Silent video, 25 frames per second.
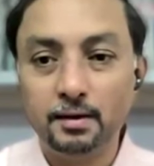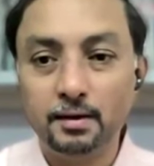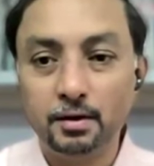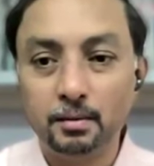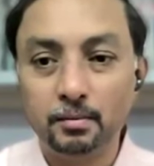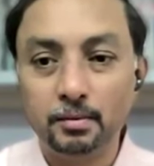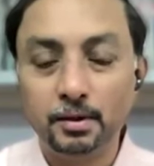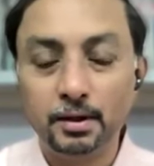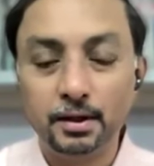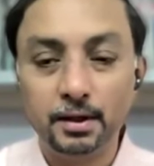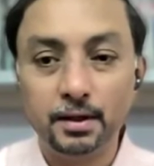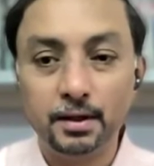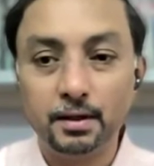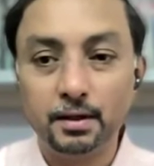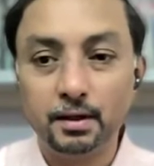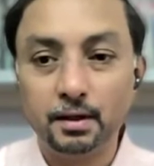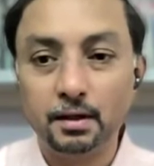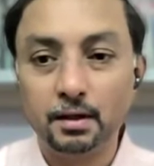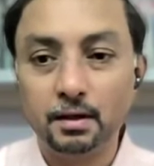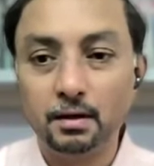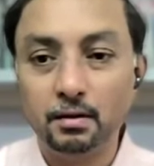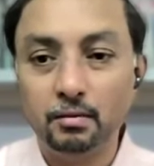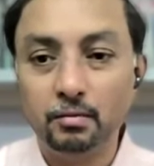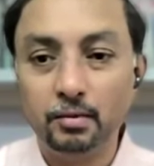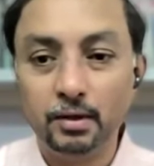stomach is
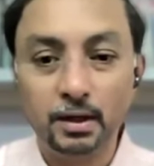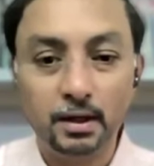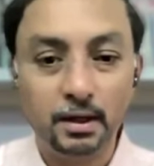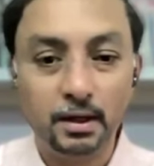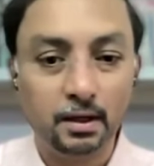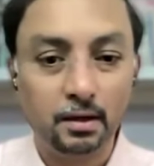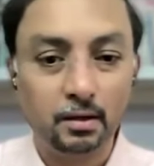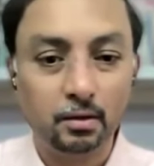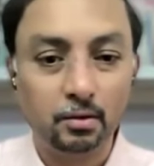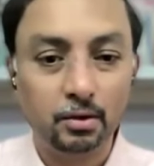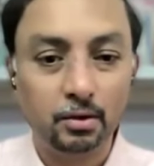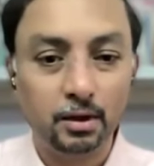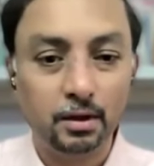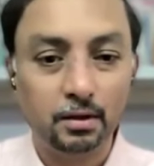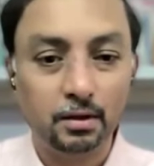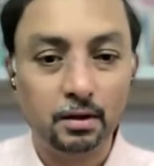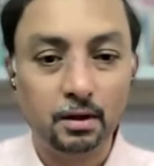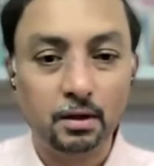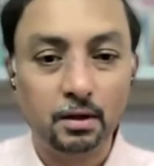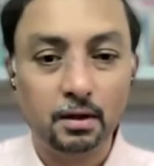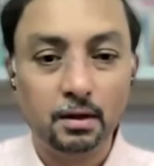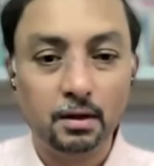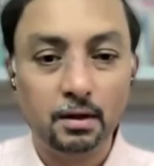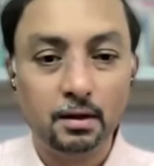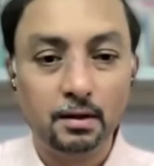in when okay,
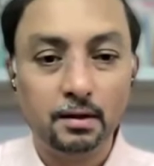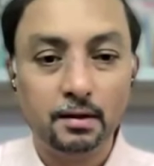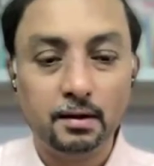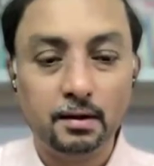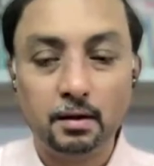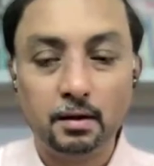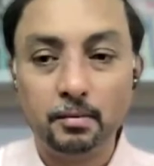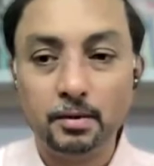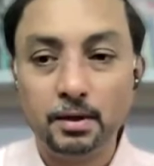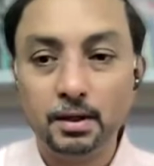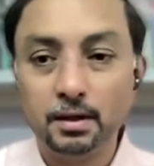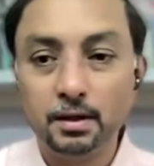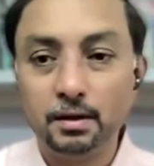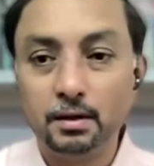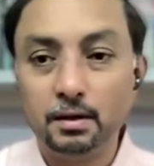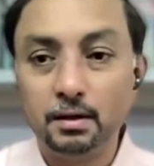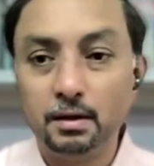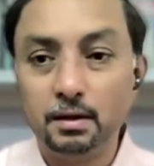stomach